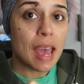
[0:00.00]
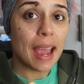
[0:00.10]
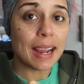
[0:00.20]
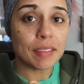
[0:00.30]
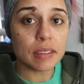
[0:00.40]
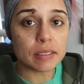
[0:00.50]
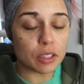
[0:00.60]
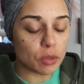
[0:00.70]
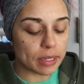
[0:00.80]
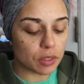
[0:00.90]
I got these
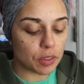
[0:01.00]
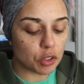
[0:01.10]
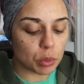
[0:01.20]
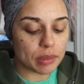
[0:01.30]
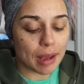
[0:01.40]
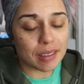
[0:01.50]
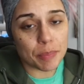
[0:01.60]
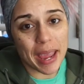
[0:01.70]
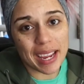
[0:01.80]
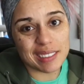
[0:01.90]
little individual size
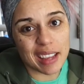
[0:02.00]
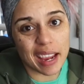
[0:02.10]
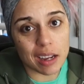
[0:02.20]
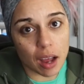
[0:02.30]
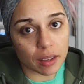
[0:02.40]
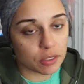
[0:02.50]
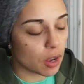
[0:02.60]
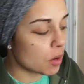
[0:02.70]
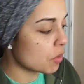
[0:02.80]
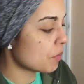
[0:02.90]
bags at
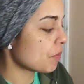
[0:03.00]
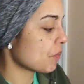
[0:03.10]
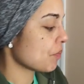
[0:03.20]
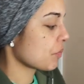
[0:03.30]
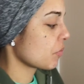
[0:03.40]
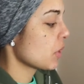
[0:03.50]
Costco.